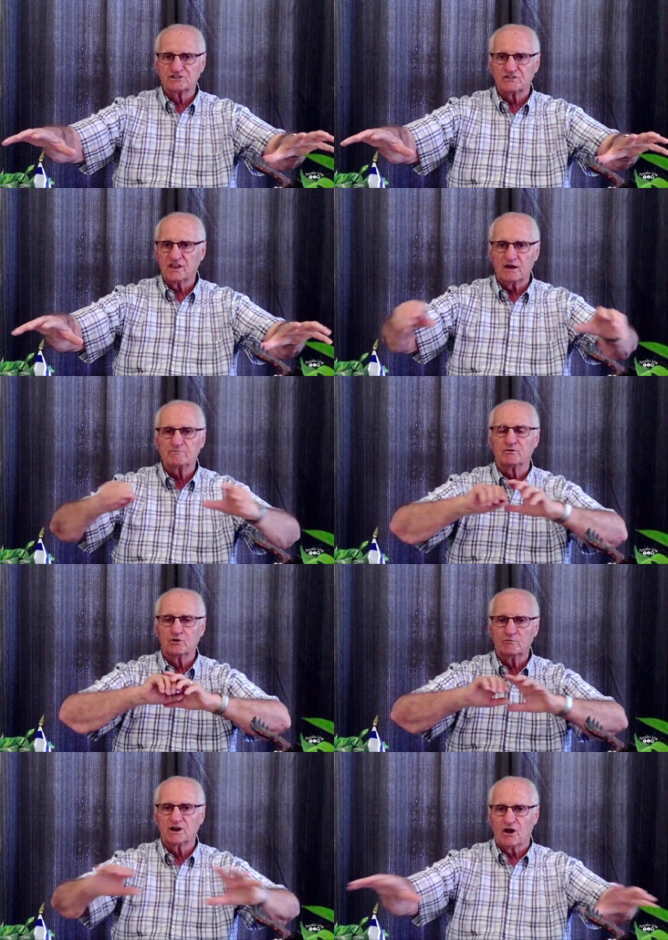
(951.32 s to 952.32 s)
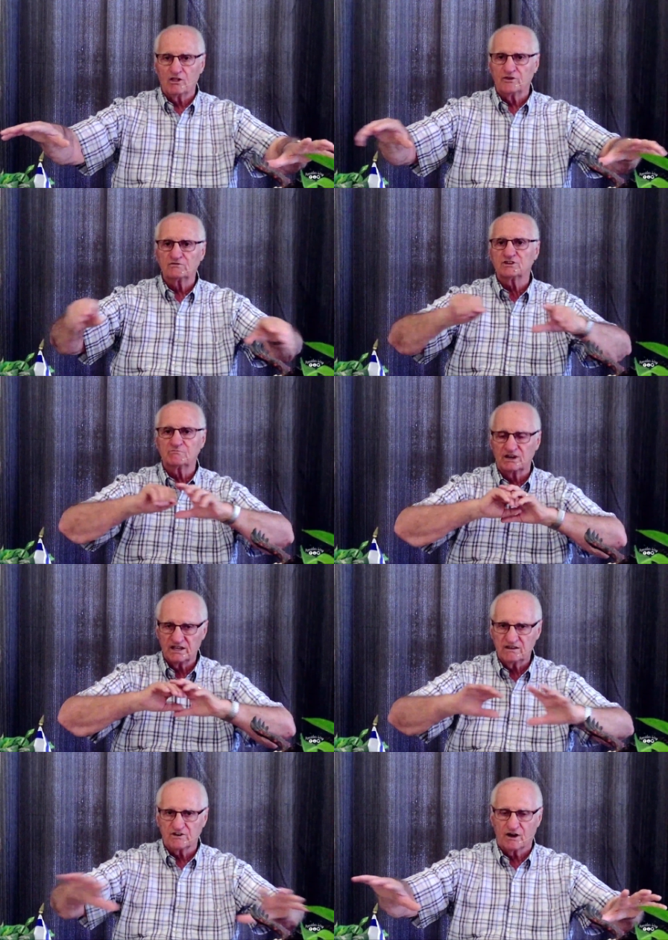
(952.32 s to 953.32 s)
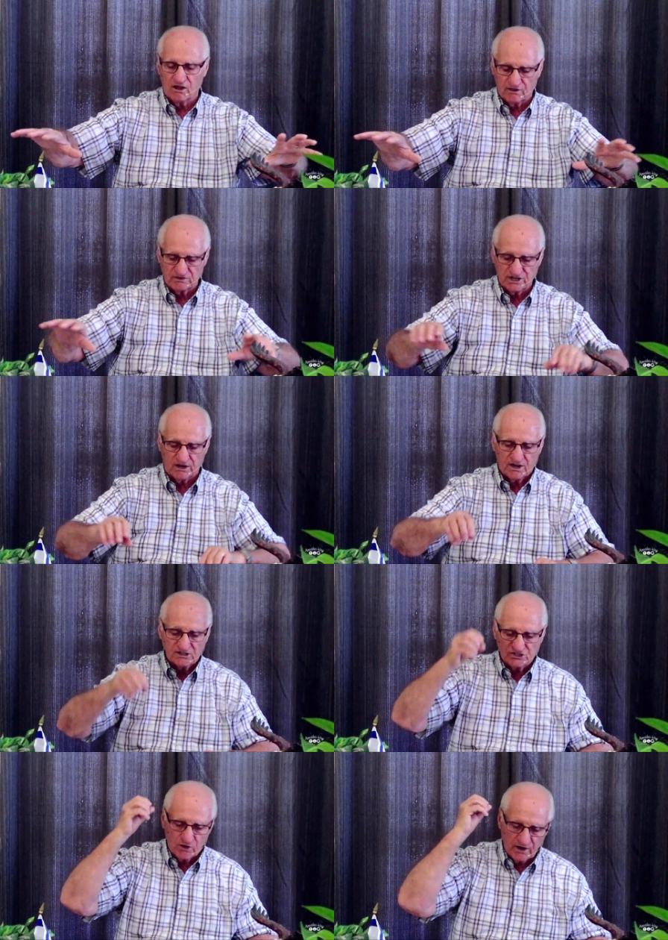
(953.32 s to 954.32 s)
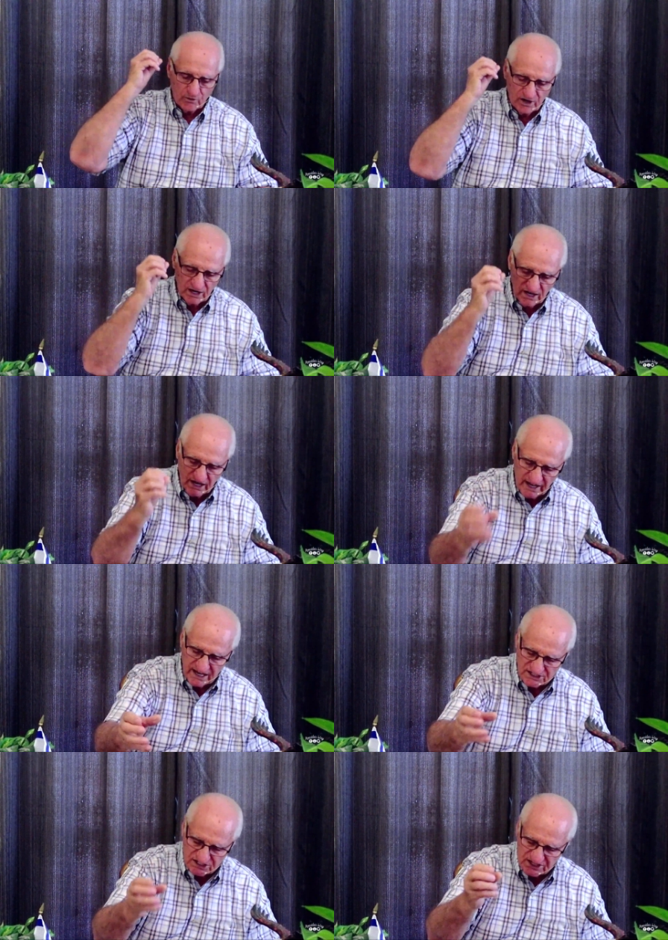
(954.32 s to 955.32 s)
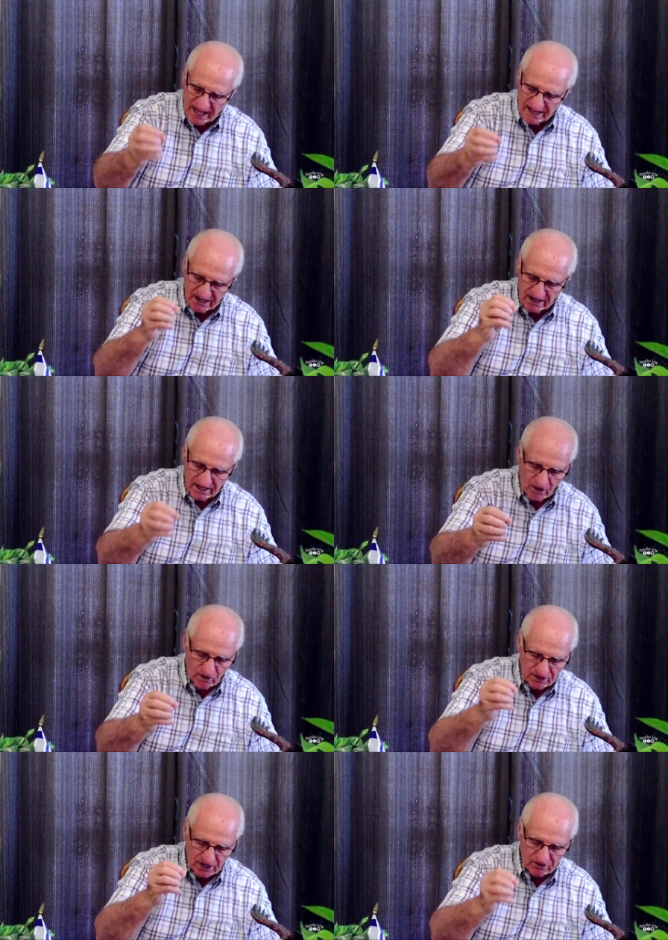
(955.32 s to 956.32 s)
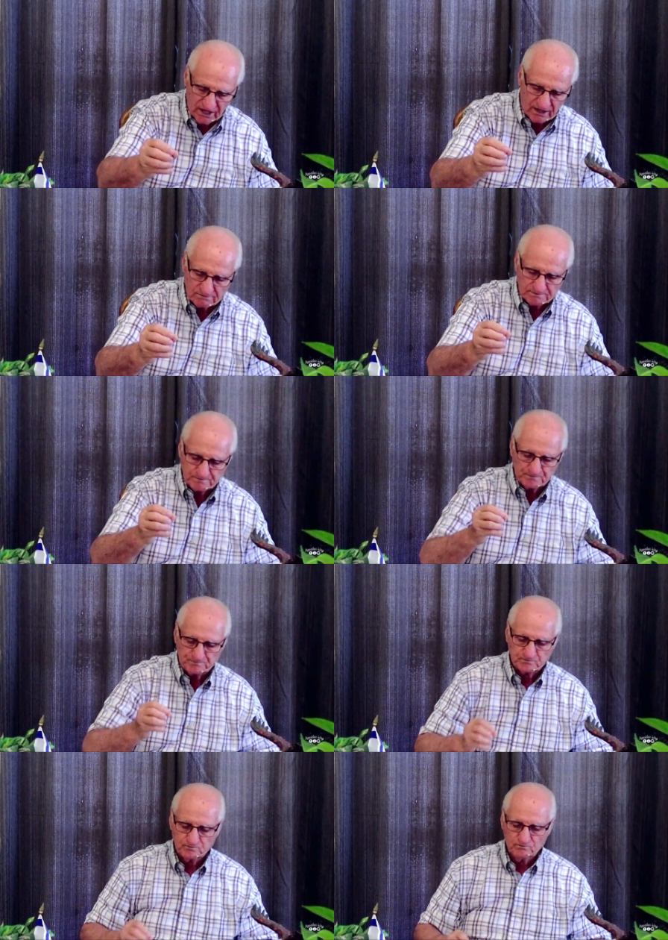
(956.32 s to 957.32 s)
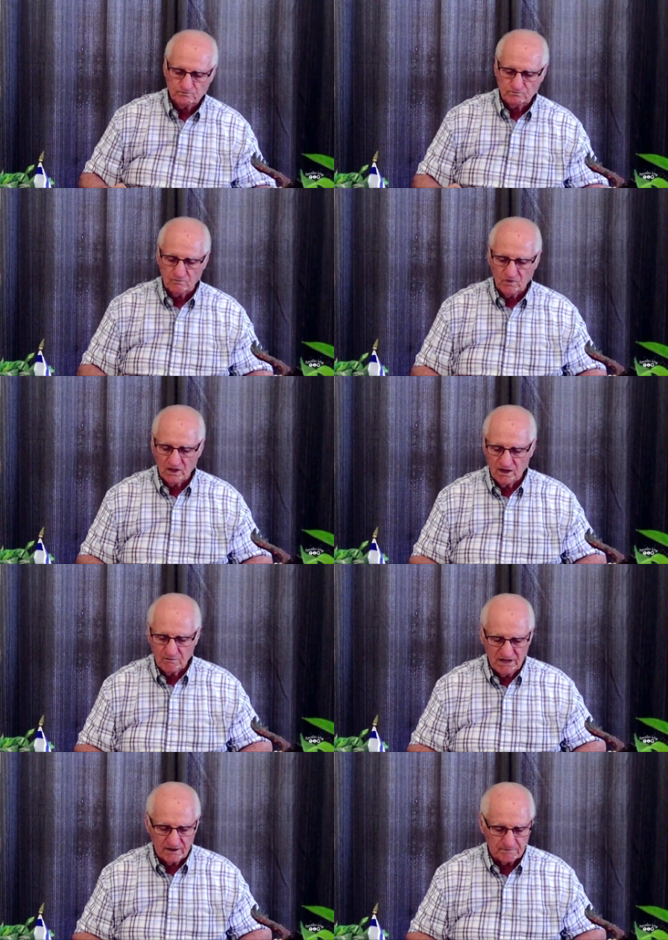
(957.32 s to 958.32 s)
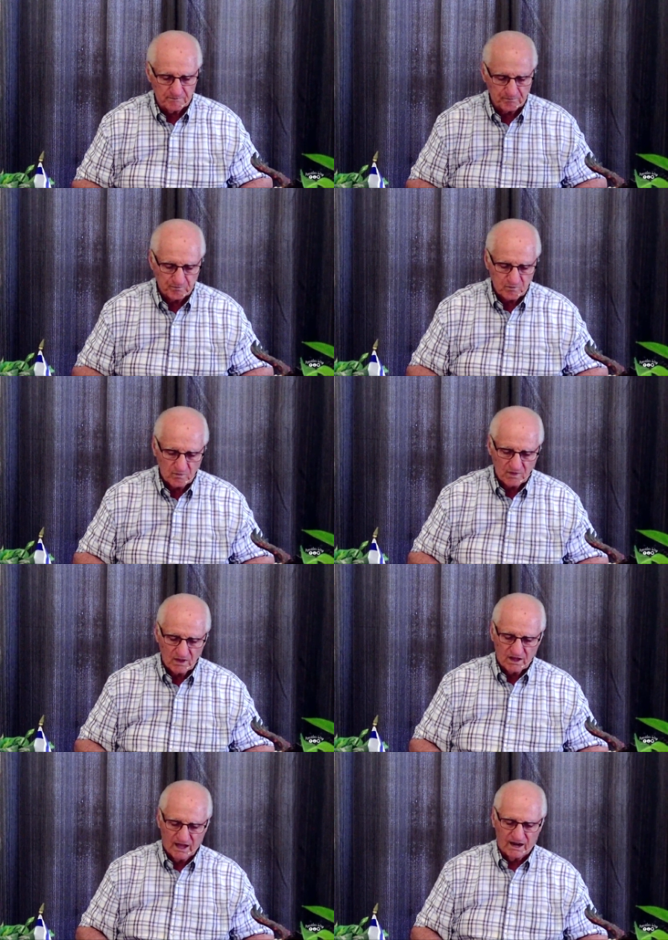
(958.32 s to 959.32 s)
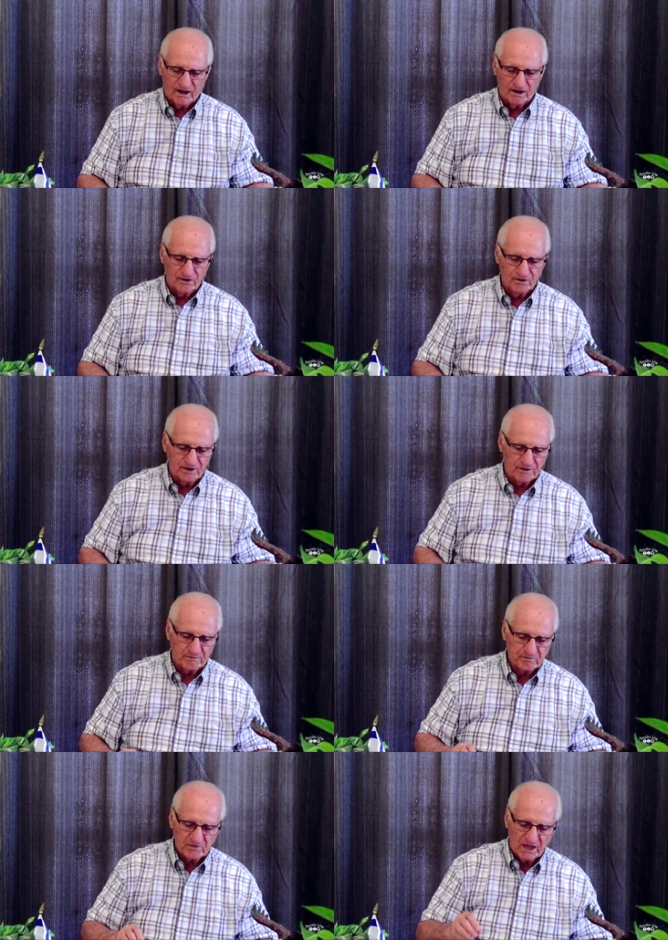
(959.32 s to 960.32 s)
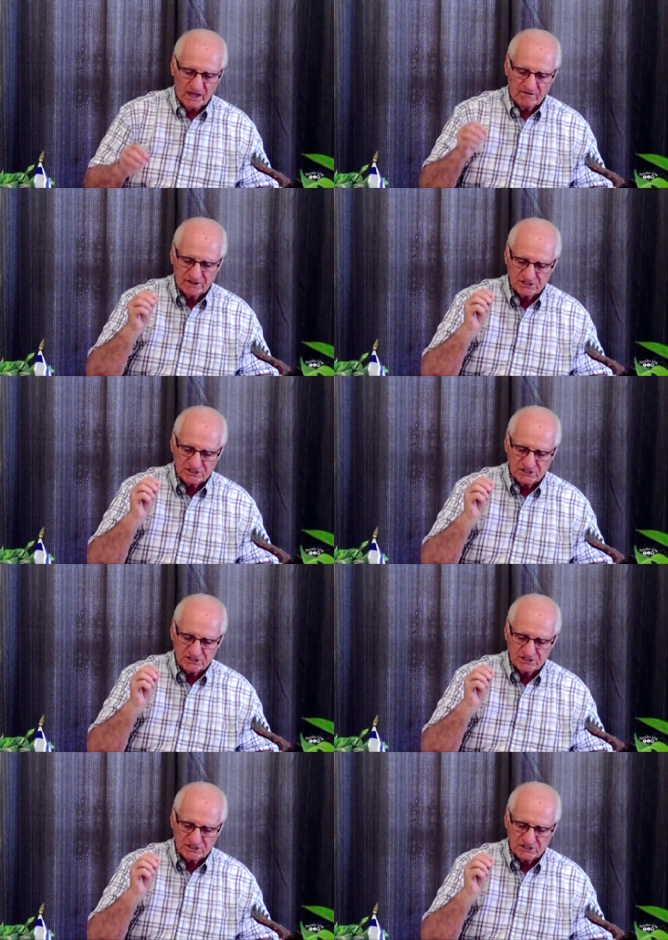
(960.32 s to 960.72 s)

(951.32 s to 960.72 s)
in the upper room and all those that believe and all those there. So it released that on them. Amen. Hallelujah. Even the